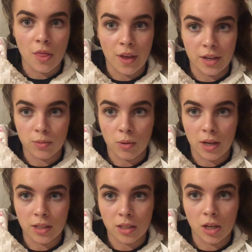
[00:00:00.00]
that's why
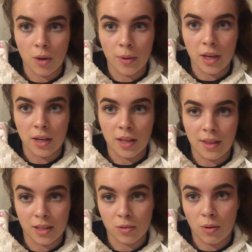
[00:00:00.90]
I didn't go in, and
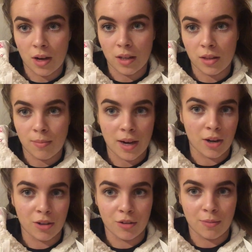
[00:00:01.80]
that's why the
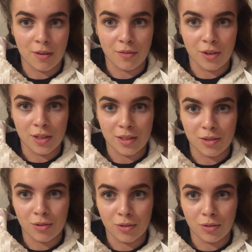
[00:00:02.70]
background of my food is
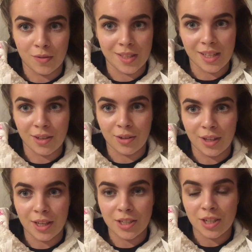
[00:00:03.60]
not obviously at
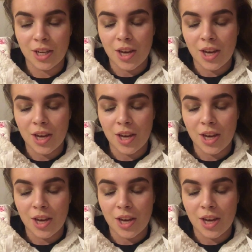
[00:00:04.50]
college.